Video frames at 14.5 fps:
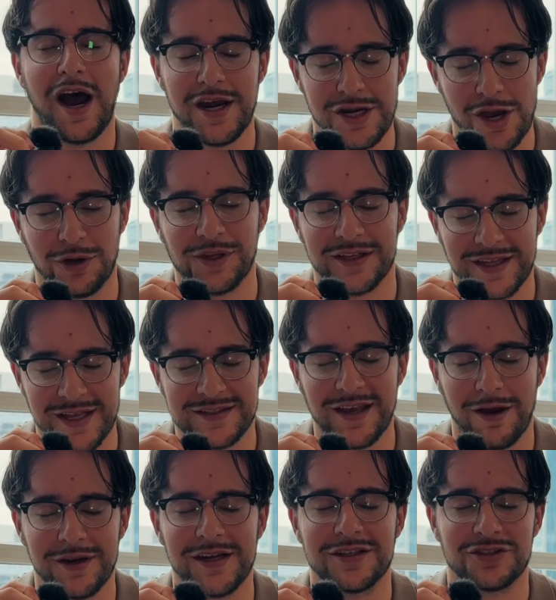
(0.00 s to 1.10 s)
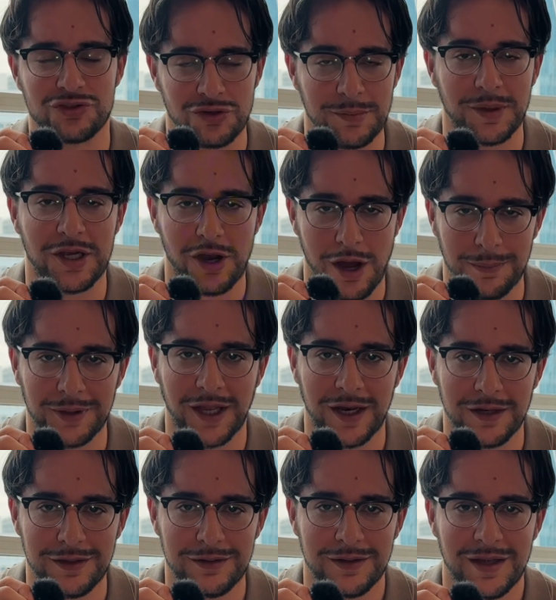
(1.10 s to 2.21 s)
I know that that sounded extremely
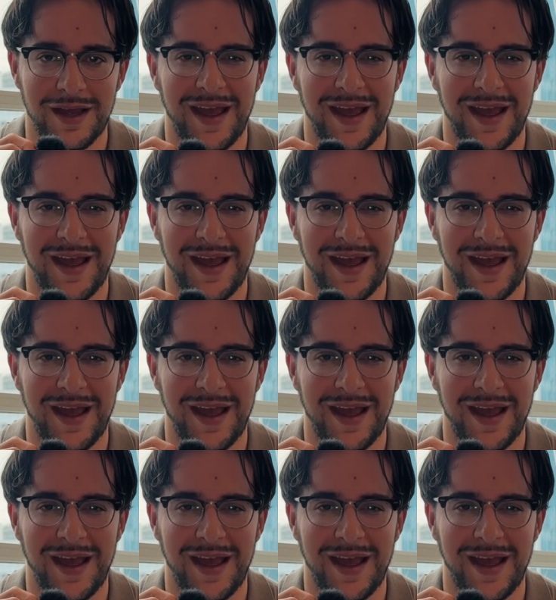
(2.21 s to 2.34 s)
complicated,